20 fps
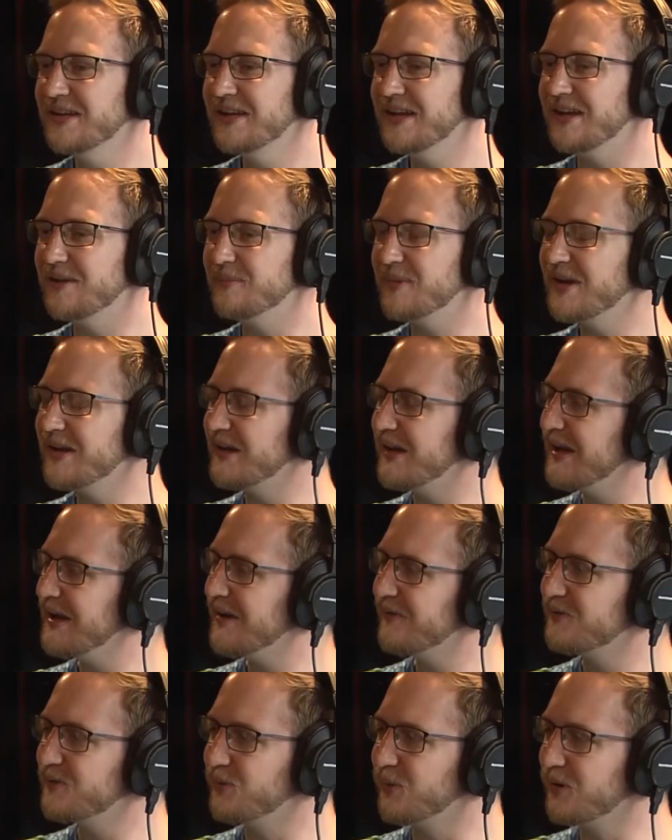And man,
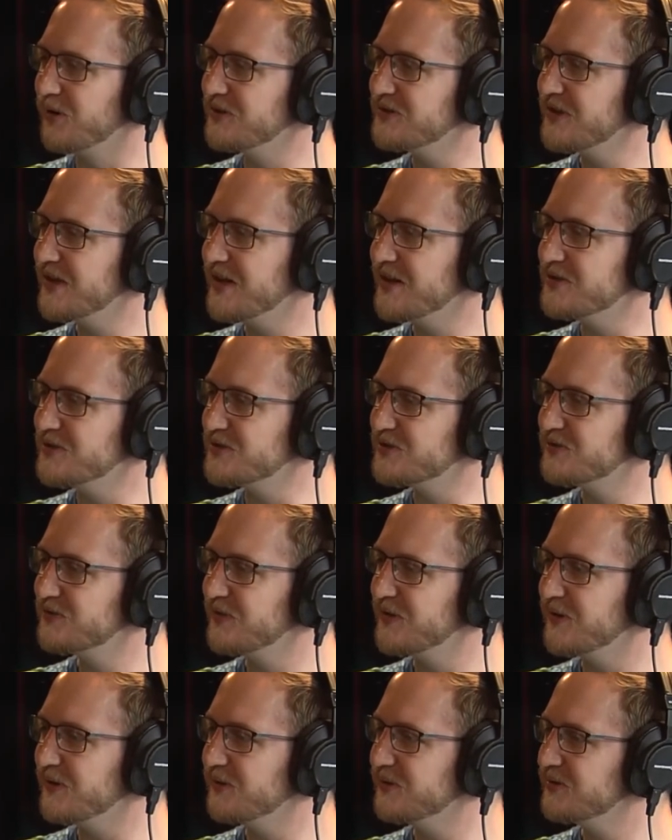afterwards, I just
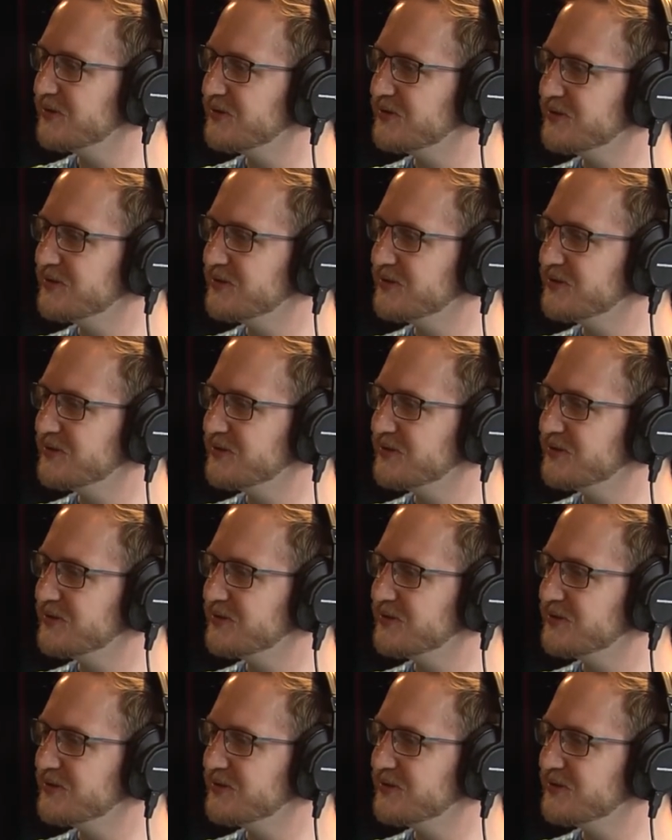felt